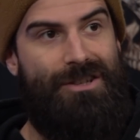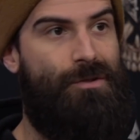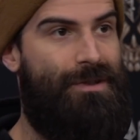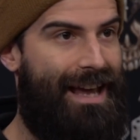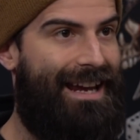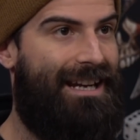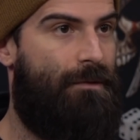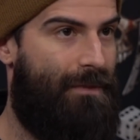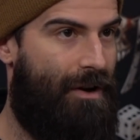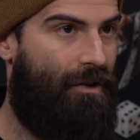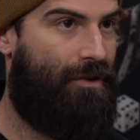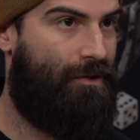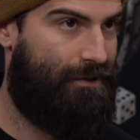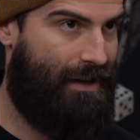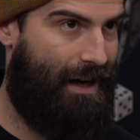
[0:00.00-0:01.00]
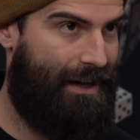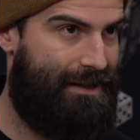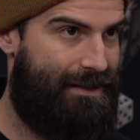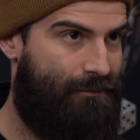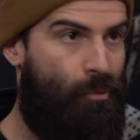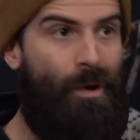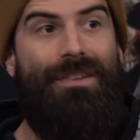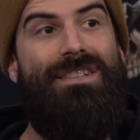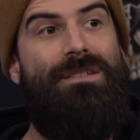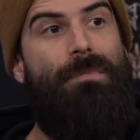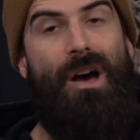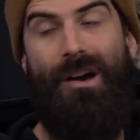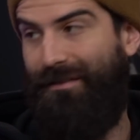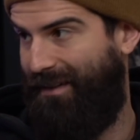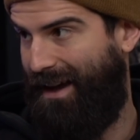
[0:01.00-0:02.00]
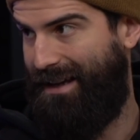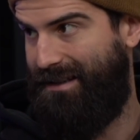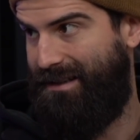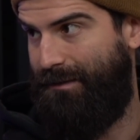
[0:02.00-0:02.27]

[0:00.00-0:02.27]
you gain a miracle dice once per phase.